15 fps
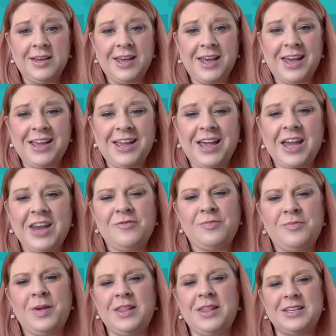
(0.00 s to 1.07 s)
and kind of
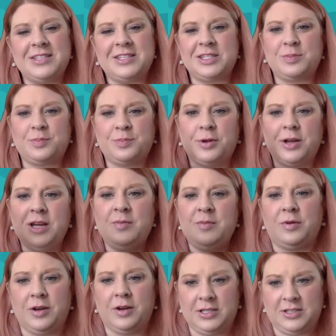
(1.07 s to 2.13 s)
be these
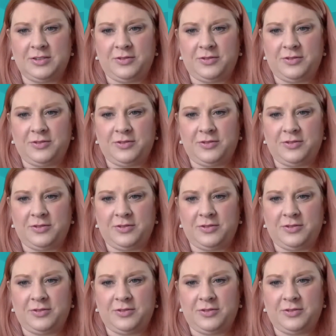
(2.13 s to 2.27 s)
springboards